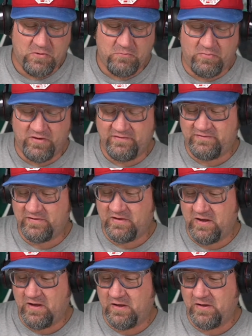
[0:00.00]

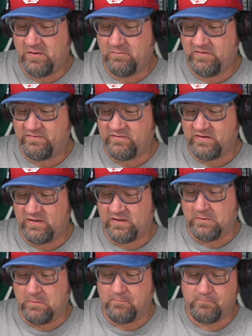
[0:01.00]
Let's see.
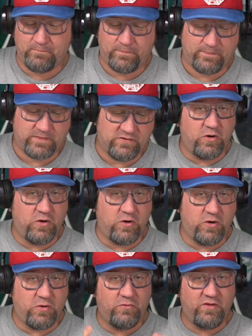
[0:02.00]
So yeah,
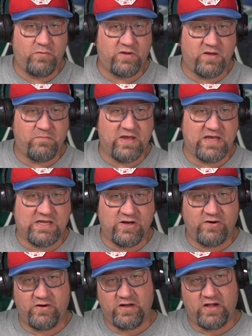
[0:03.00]
normally we come back
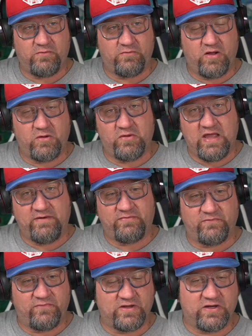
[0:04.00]
here and I'll have the
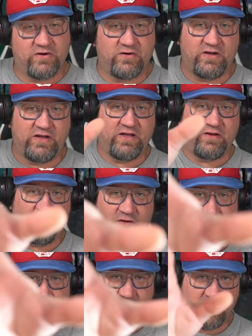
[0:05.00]
figure and
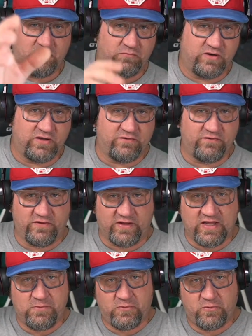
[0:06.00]
I'll kind of bring it to the
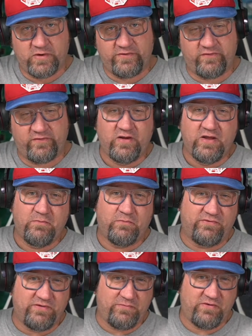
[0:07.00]
camera or whatever. But
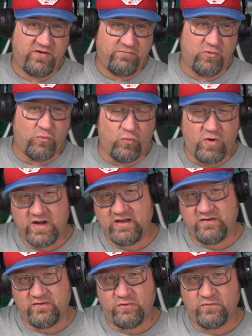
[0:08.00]
something I've been wanting
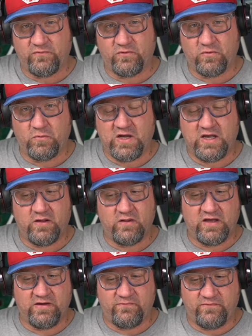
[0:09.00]
to do for a while,
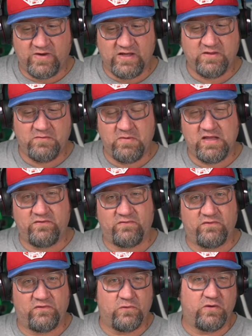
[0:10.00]
I've finally managed to
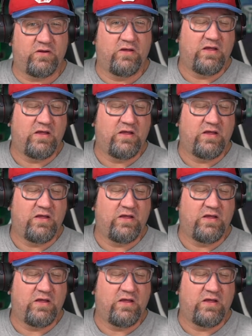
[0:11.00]
do it.